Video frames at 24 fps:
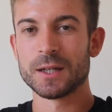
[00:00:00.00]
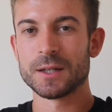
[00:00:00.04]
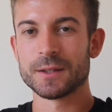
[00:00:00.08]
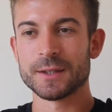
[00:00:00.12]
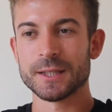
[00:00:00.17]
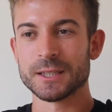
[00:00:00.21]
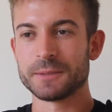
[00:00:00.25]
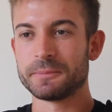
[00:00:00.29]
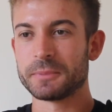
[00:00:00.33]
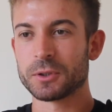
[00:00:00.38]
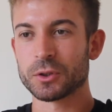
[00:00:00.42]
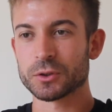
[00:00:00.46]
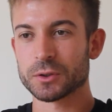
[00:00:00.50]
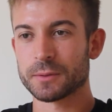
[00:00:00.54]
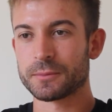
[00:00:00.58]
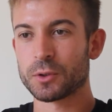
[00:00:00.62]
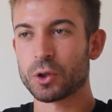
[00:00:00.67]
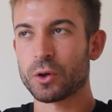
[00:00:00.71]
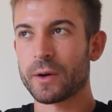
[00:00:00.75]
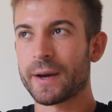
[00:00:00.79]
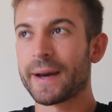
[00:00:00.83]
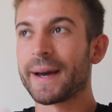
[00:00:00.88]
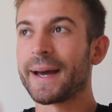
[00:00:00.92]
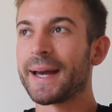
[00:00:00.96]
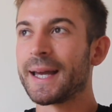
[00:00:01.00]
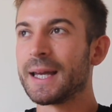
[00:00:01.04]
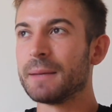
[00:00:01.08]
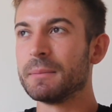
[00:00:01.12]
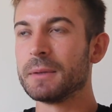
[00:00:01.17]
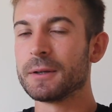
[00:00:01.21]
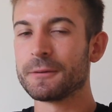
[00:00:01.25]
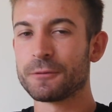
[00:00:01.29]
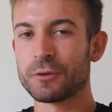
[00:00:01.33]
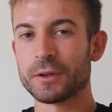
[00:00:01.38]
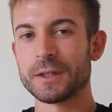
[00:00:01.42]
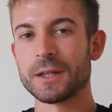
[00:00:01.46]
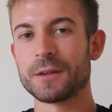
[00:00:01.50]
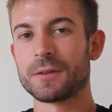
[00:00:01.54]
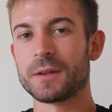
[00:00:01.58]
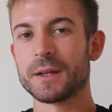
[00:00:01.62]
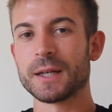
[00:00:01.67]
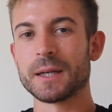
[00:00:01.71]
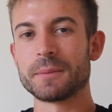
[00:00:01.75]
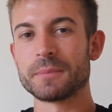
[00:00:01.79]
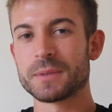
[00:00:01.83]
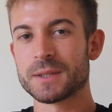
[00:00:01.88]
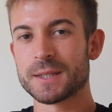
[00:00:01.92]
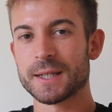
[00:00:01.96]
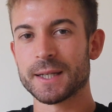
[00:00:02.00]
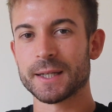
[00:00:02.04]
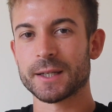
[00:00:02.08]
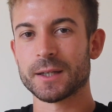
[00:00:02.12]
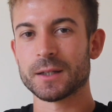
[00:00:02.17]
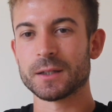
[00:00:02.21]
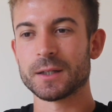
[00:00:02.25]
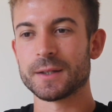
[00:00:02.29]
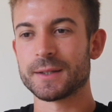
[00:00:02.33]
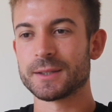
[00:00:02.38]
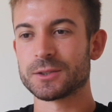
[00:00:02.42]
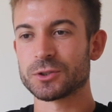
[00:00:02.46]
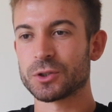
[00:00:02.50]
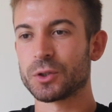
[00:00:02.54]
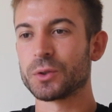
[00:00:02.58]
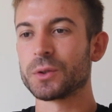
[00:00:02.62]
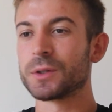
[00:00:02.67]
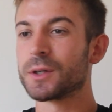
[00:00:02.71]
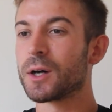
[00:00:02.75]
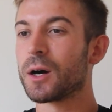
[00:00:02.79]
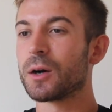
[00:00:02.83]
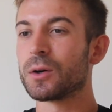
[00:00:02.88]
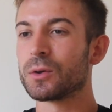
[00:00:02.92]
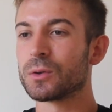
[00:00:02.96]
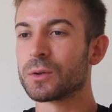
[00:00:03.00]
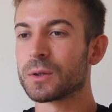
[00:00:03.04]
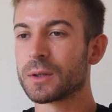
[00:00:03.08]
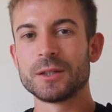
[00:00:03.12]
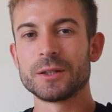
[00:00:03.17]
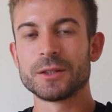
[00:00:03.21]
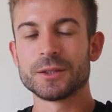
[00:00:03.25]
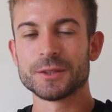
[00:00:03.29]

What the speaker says: It's because I'm not aiming for anything in particular. There's no goal.